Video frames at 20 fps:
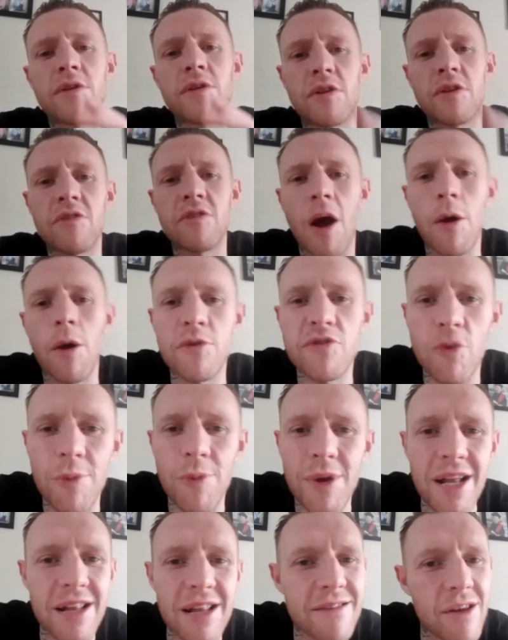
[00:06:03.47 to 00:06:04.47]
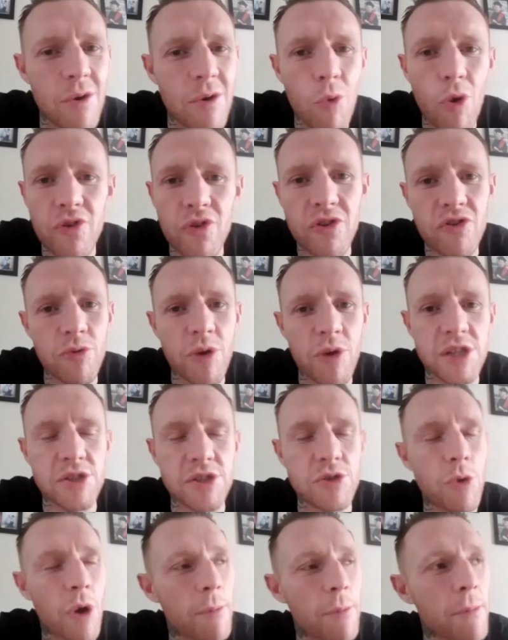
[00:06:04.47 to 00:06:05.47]
There's always someone else in a worse
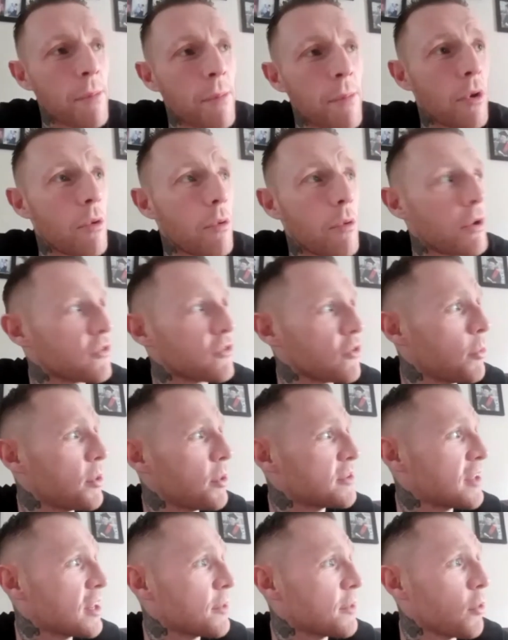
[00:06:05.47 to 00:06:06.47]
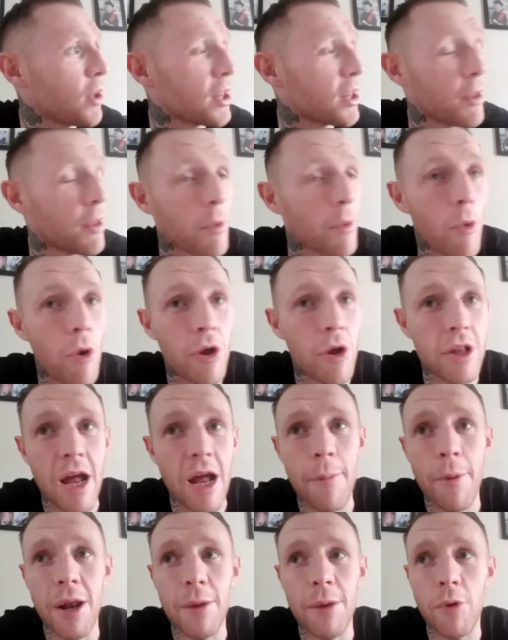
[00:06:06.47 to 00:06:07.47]
situation. I remember someone said to me one time, I won't
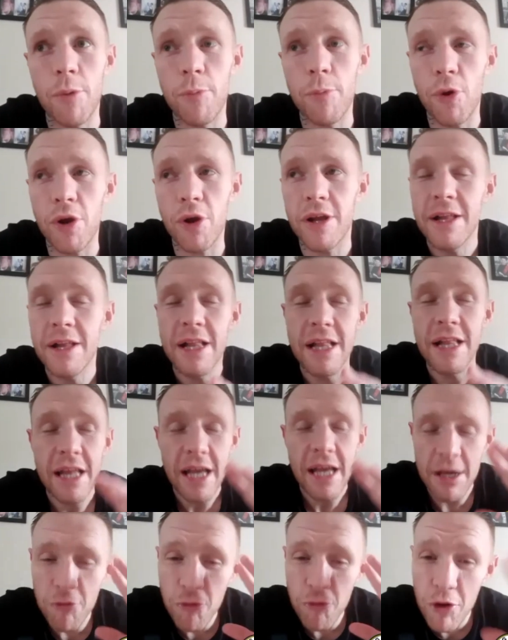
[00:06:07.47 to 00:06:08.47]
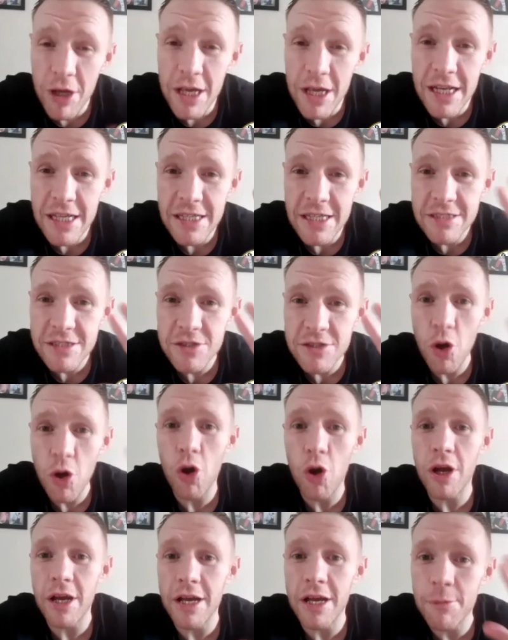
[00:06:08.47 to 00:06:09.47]
tap on about it, but it really
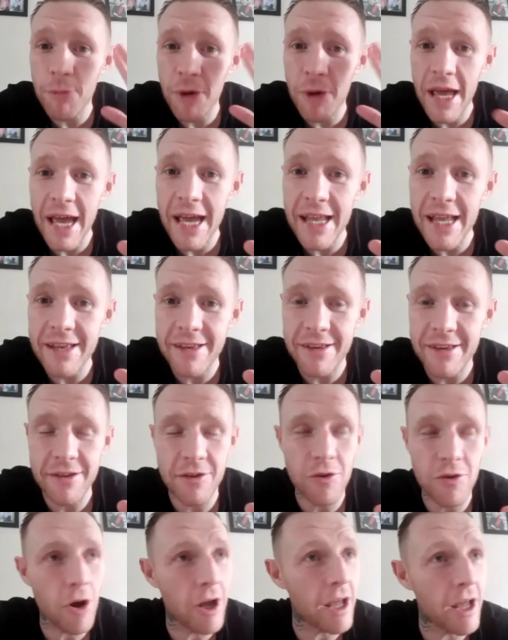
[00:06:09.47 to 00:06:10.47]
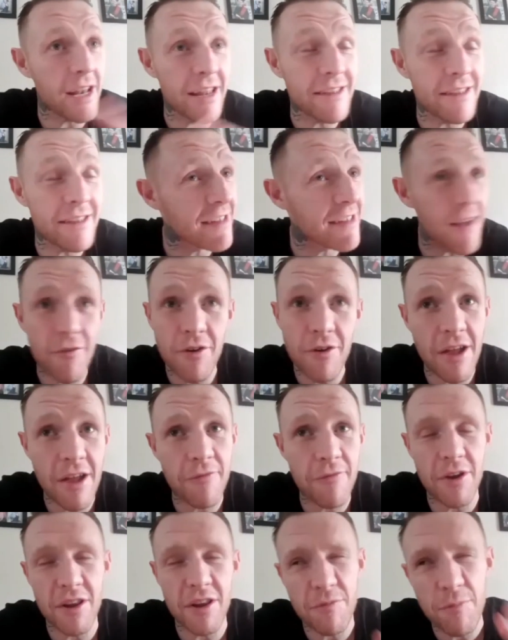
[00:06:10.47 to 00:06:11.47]
stuck in my head. It has never
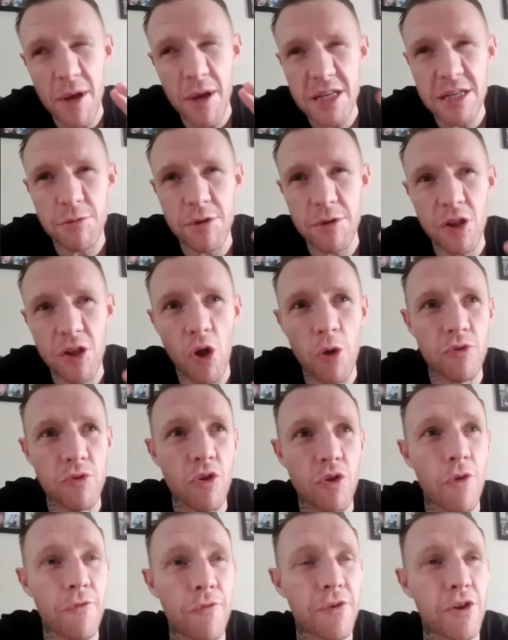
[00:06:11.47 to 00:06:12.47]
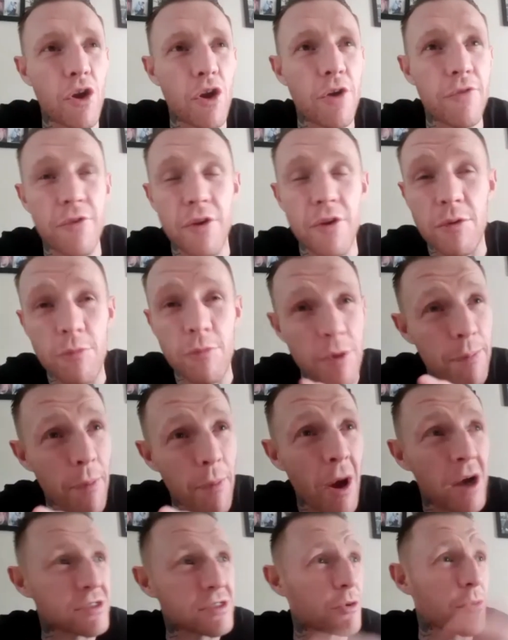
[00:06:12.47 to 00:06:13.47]
left me, especially when times are tough in life and with
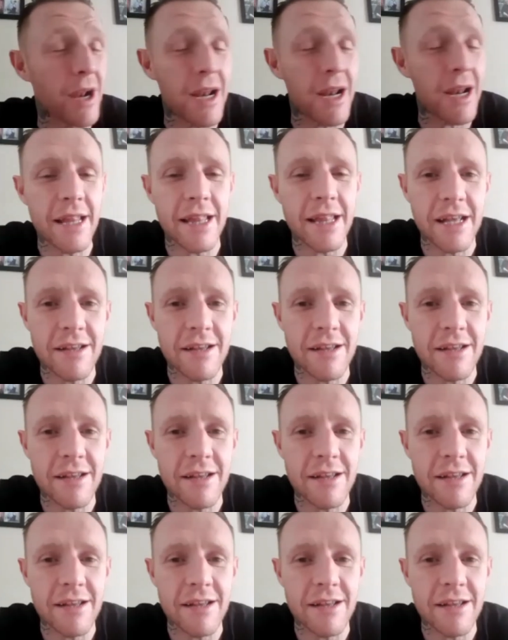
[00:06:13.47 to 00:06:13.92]
boxing or with anything.